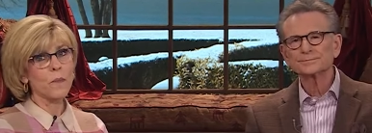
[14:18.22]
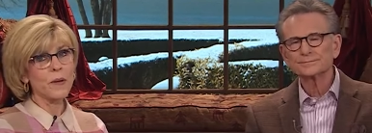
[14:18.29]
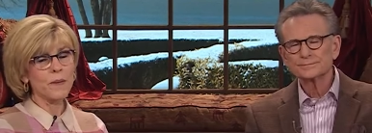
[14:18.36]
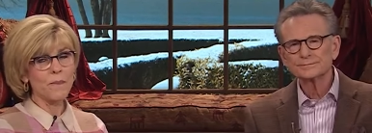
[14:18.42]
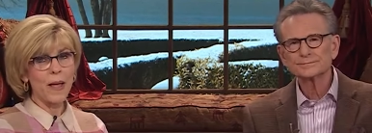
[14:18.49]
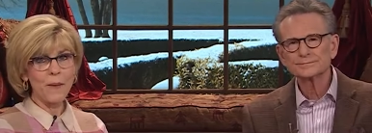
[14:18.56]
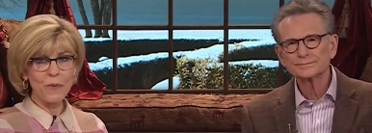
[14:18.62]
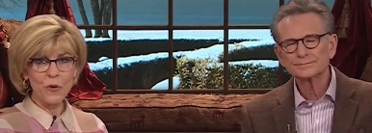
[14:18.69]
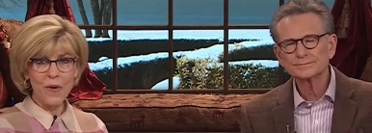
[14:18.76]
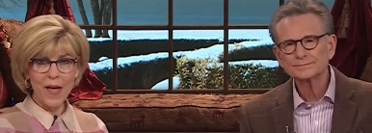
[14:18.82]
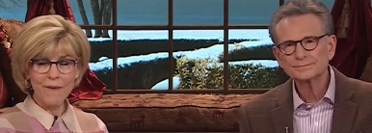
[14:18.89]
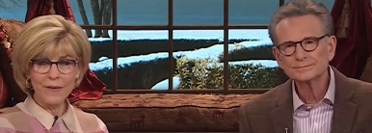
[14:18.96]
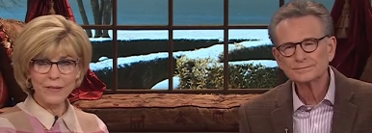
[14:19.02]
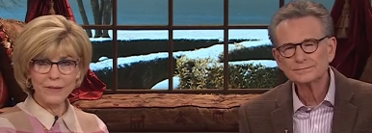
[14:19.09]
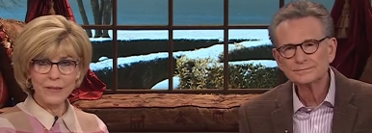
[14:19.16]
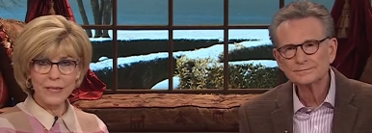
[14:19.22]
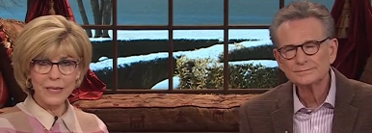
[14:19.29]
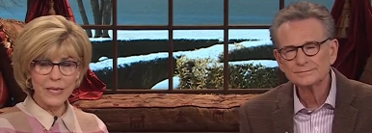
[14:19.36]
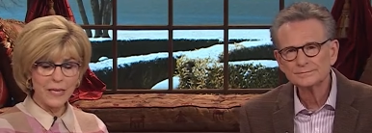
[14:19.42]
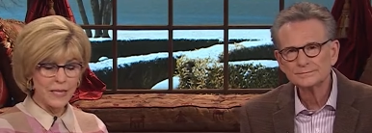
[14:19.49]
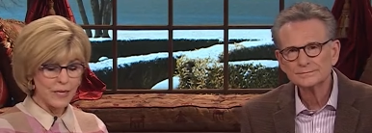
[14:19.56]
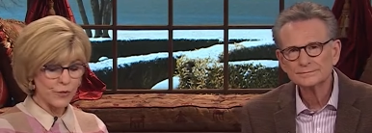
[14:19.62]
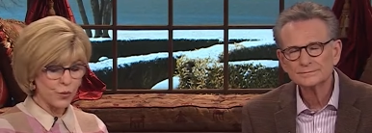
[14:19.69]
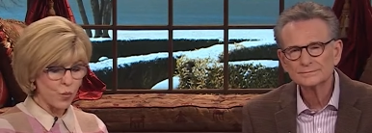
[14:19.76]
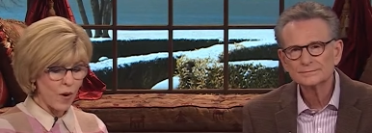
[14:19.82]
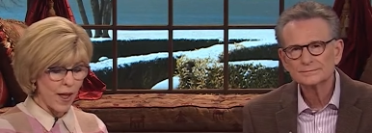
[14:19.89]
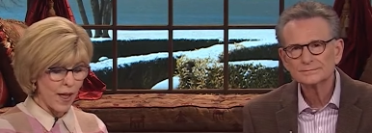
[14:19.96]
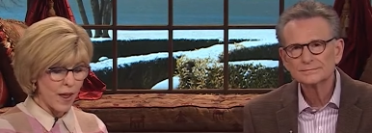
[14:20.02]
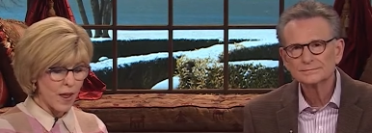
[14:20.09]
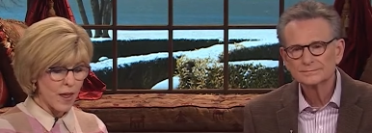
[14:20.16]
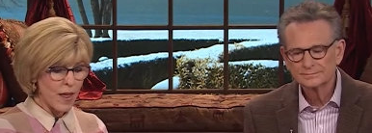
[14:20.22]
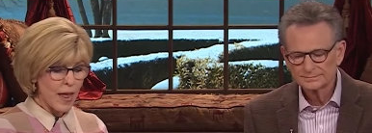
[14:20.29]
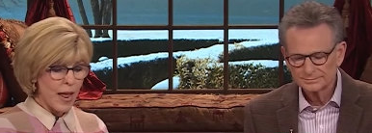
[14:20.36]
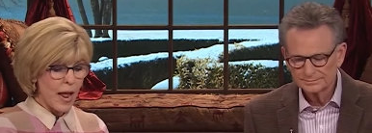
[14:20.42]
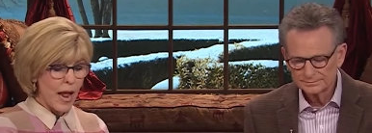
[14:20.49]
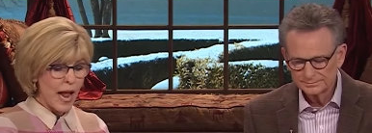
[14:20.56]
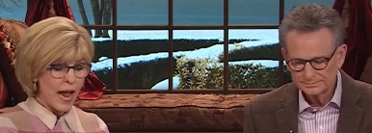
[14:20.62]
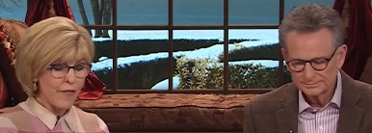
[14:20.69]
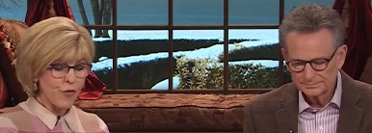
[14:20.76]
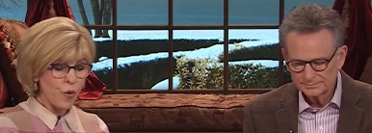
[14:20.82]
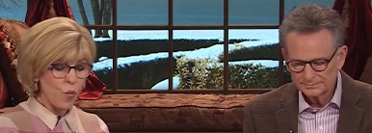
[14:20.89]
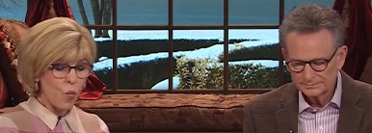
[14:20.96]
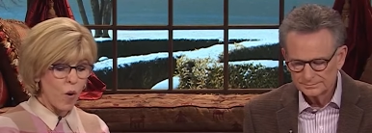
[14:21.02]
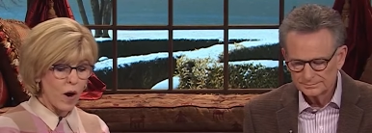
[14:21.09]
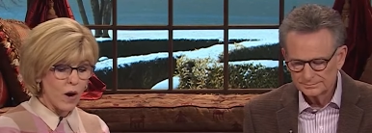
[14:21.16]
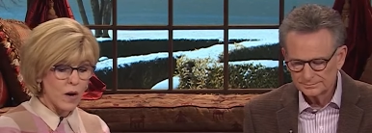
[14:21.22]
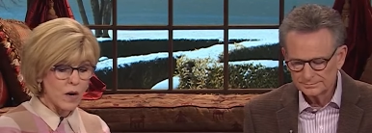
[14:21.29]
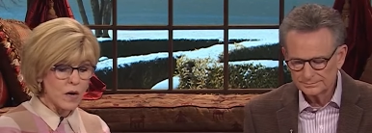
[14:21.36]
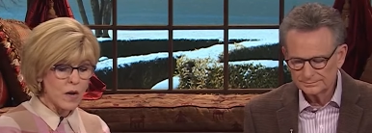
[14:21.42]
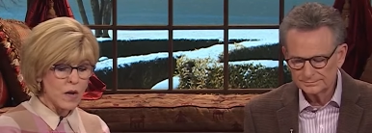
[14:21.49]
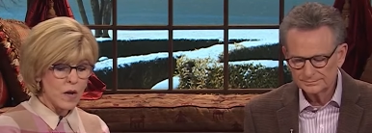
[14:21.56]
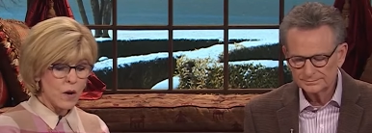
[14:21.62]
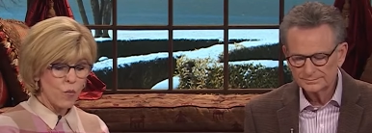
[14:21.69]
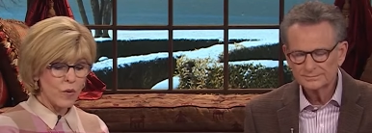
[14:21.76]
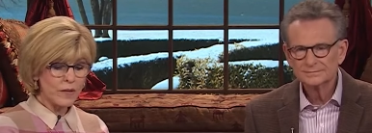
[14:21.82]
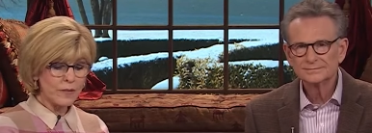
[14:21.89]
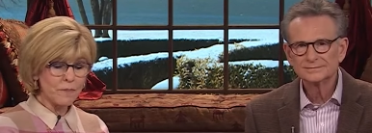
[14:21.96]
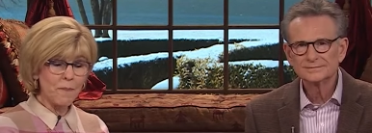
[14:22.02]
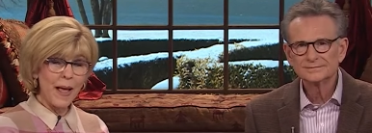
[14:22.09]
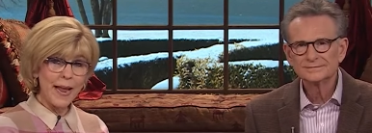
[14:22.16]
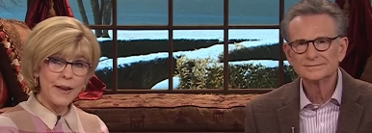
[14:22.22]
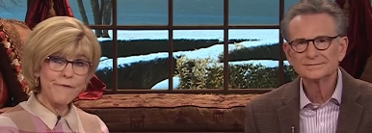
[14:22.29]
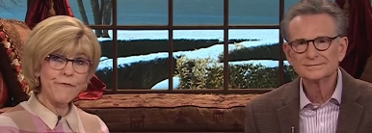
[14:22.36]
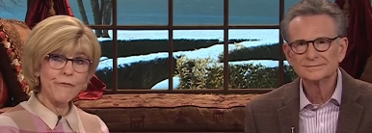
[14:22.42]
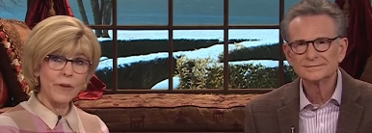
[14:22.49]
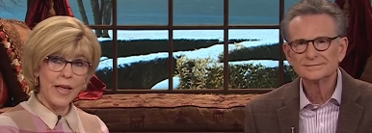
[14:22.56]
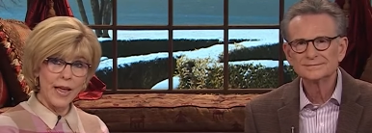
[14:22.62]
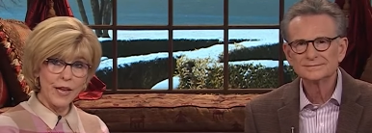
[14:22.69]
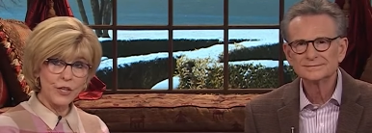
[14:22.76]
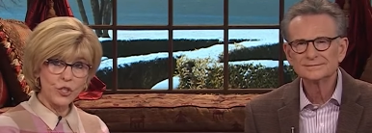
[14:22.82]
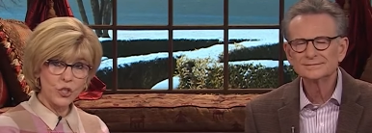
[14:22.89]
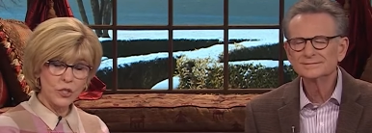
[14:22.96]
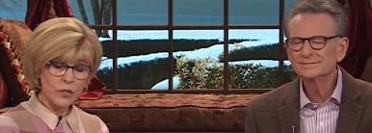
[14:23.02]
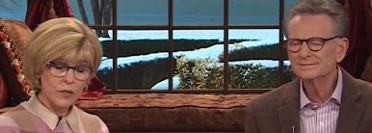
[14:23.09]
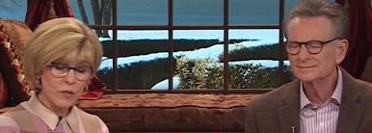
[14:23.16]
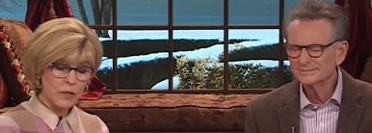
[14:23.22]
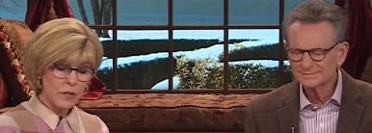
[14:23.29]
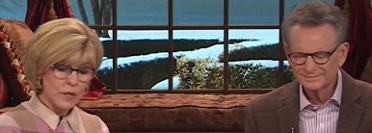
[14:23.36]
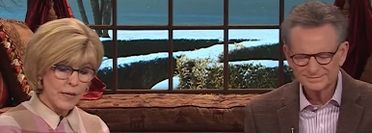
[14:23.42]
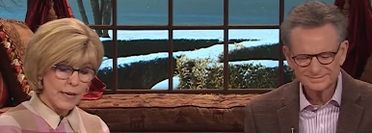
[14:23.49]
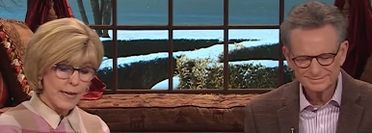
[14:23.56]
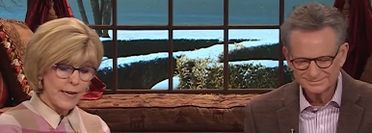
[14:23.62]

Speaker 1: but maybe you haven't seen it this way. And the Word was made flesh, mm.